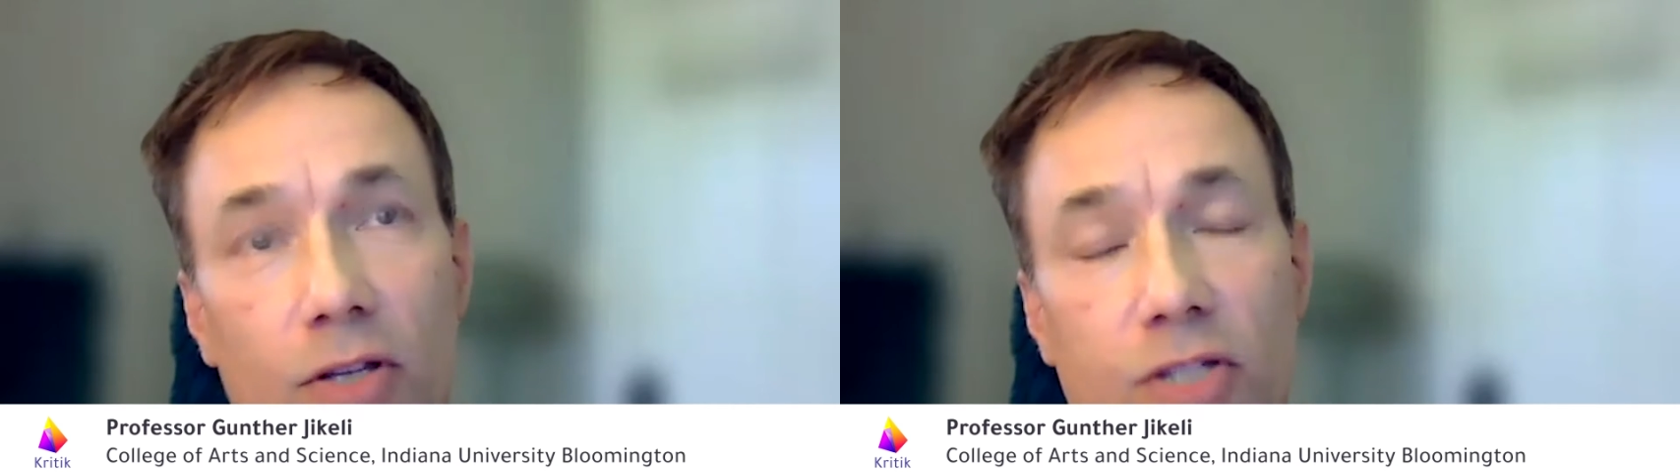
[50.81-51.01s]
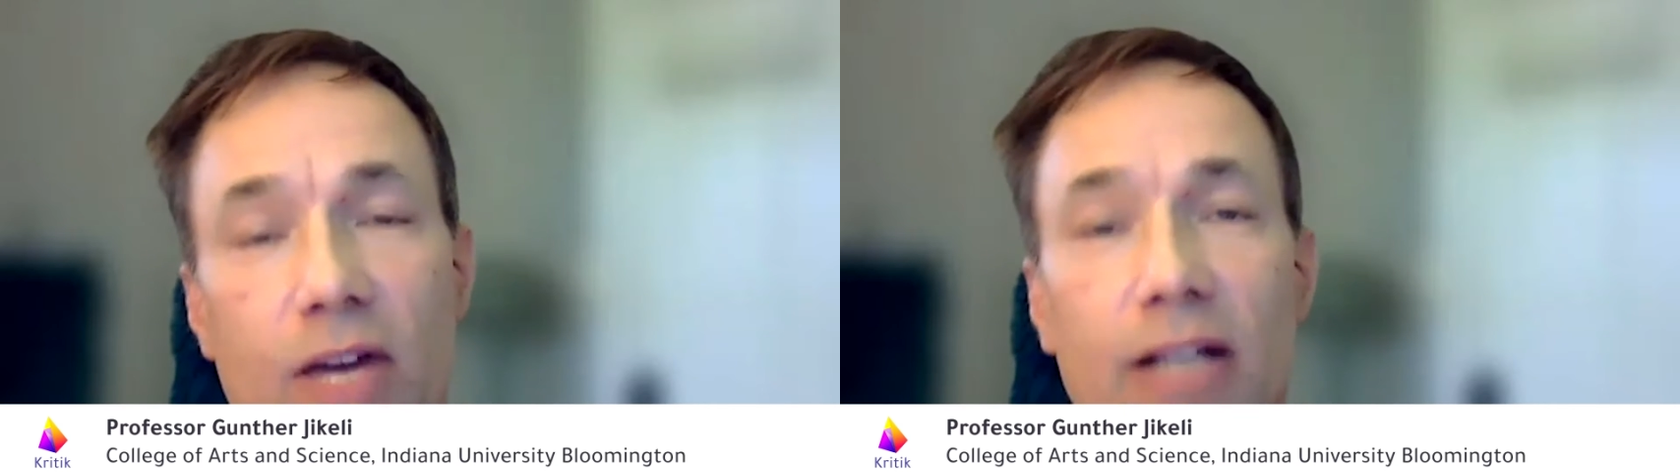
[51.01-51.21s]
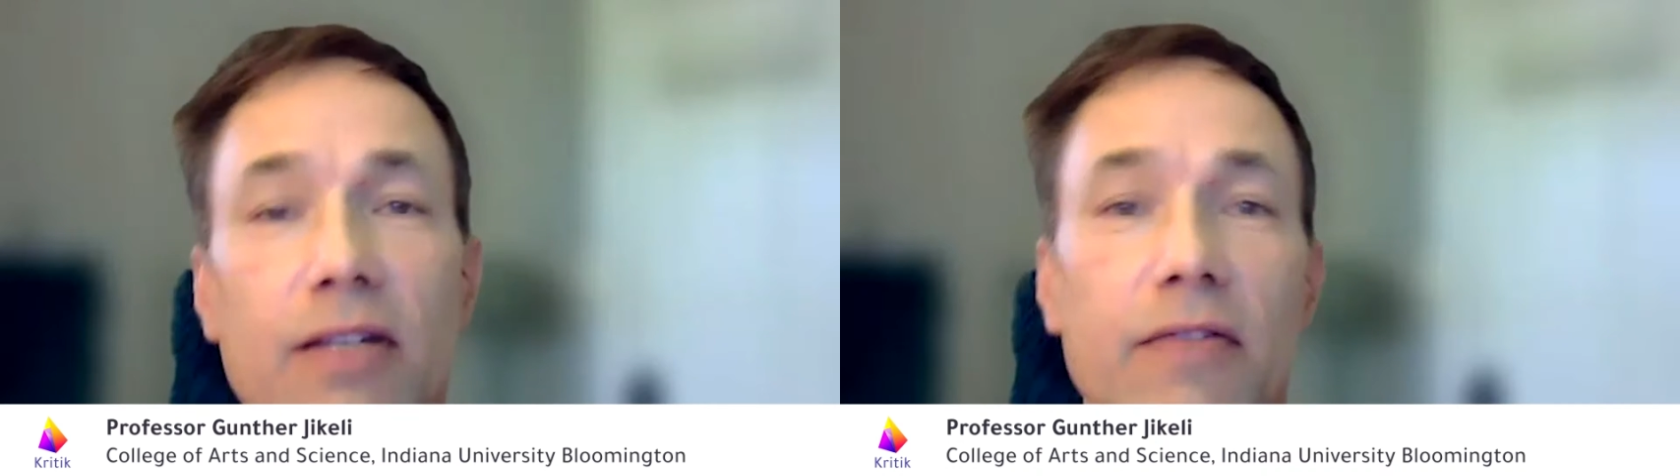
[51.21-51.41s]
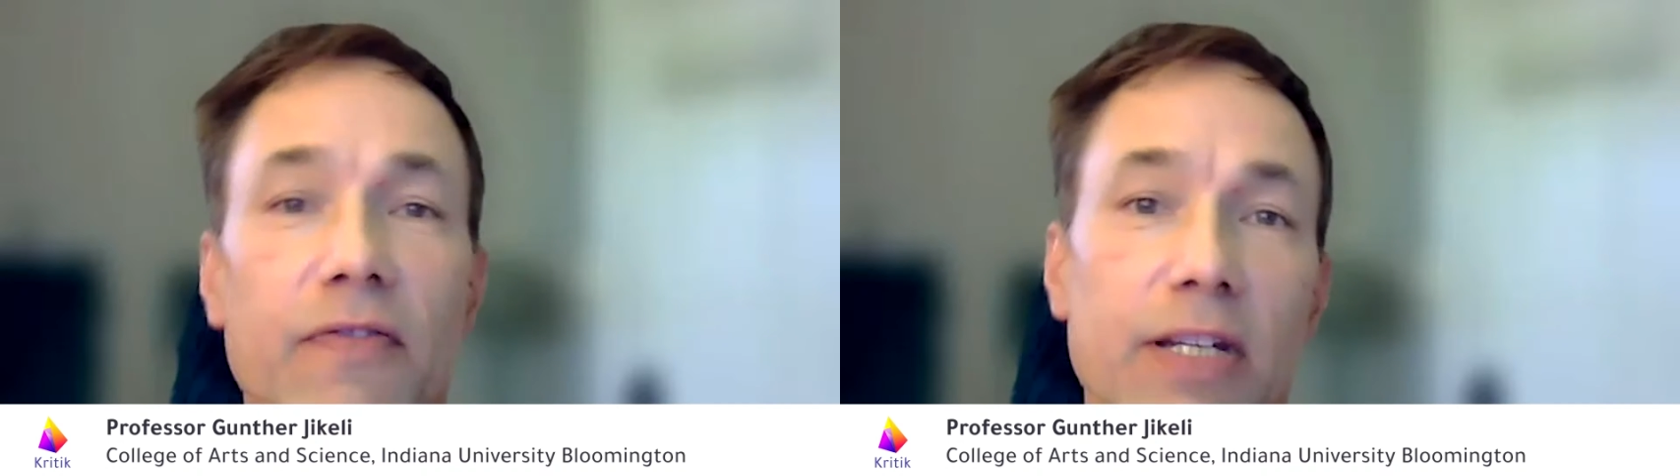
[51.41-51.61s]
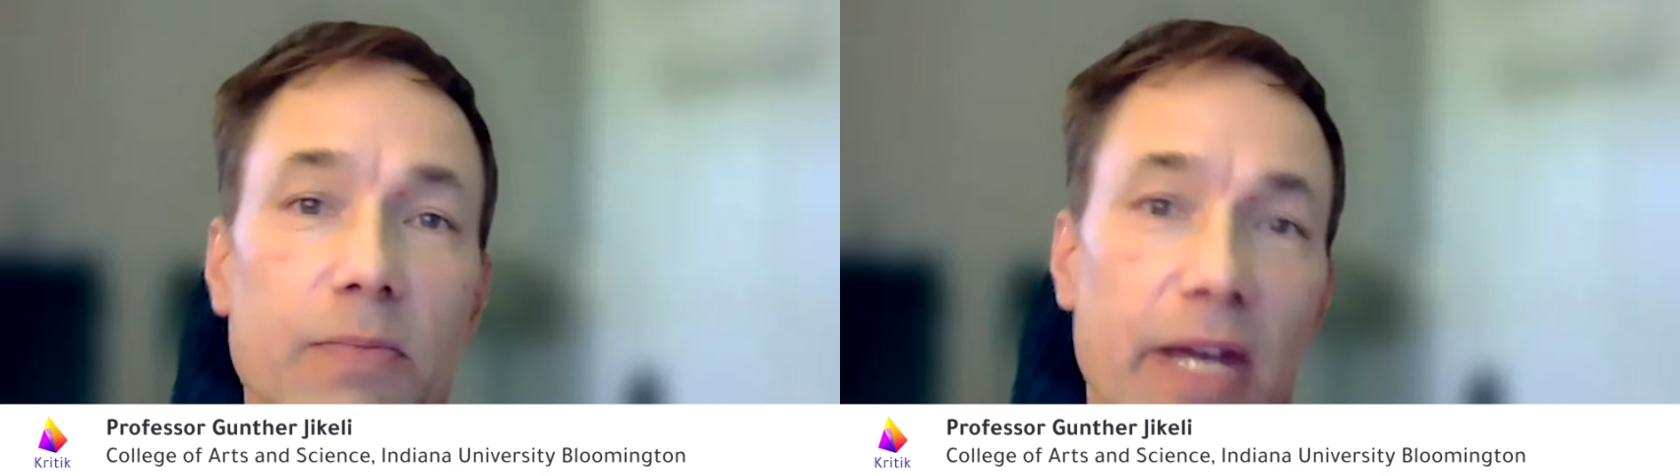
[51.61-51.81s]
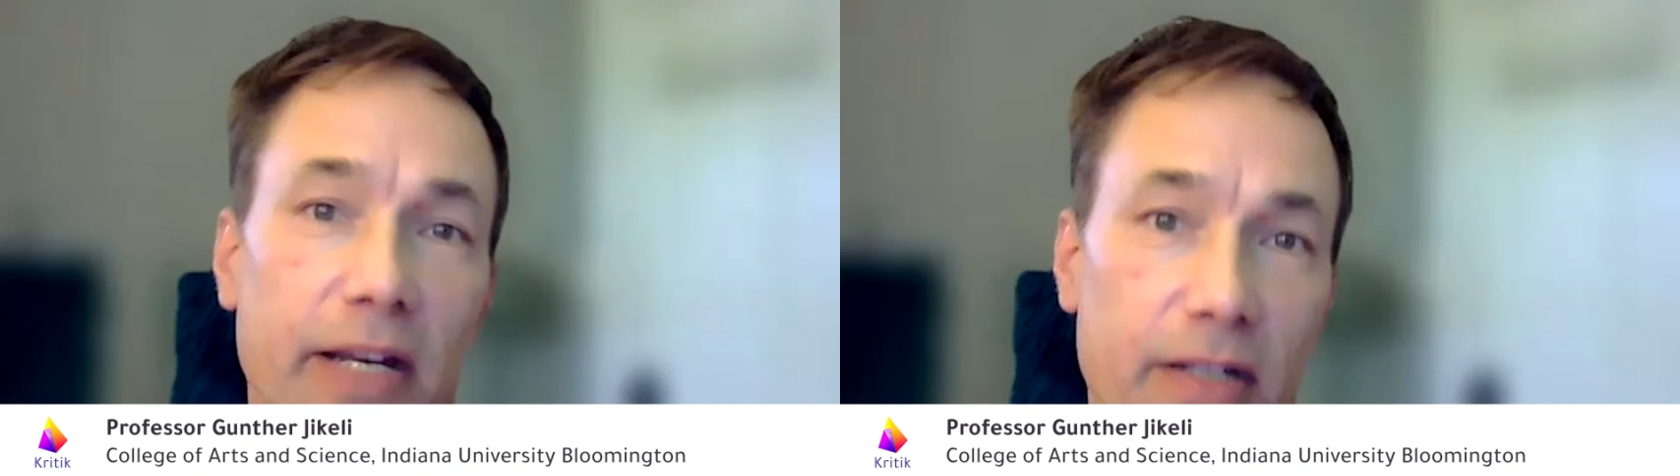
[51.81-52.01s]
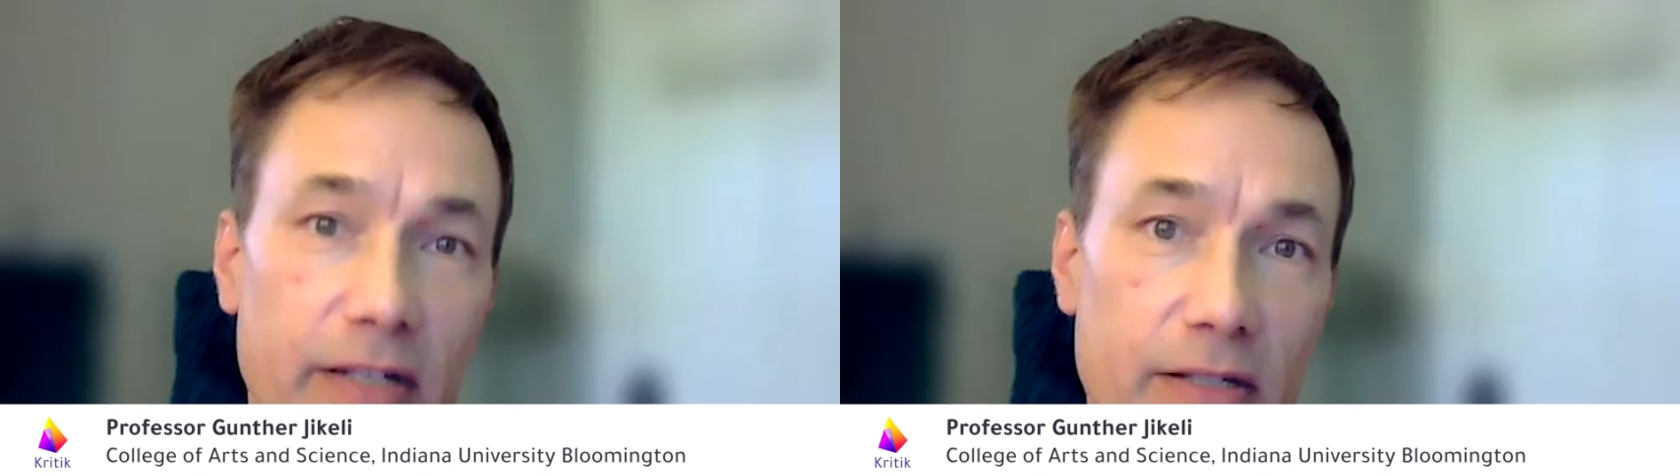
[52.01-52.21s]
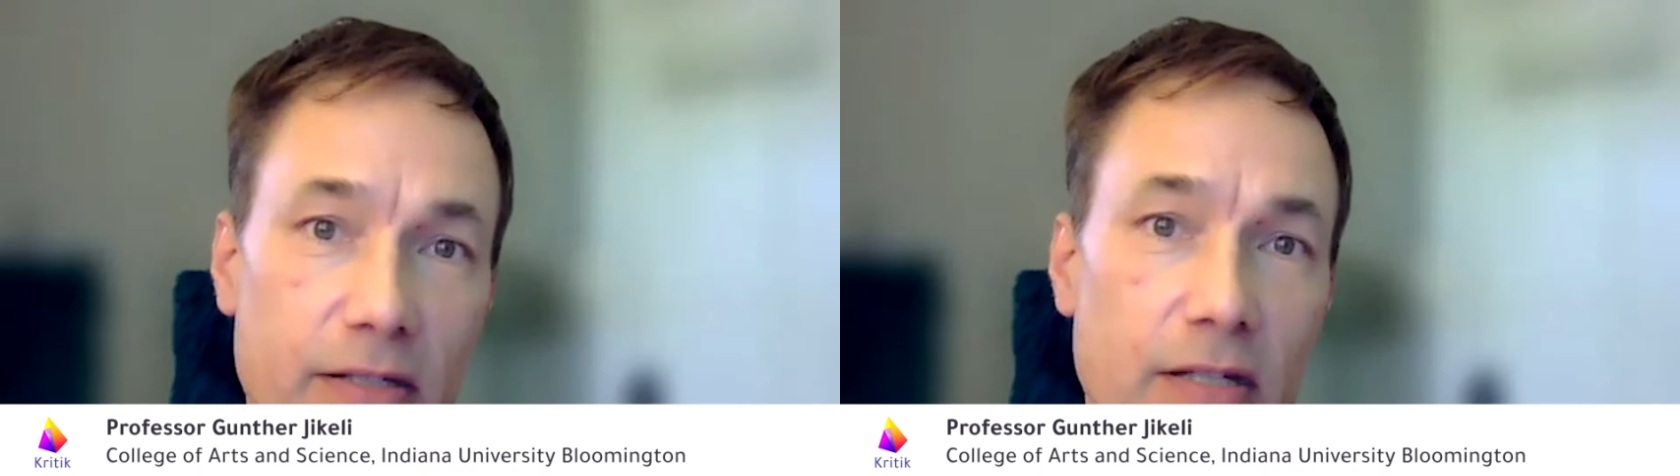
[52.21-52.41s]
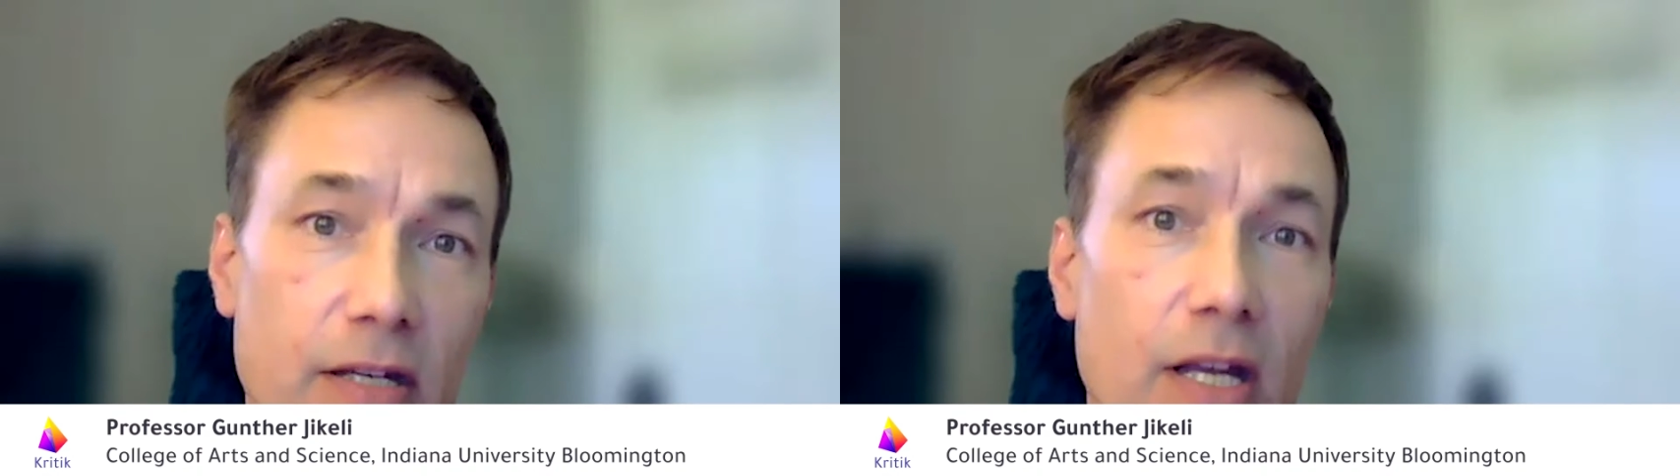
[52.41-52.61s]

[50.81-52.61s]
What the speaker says: constructive feedback is.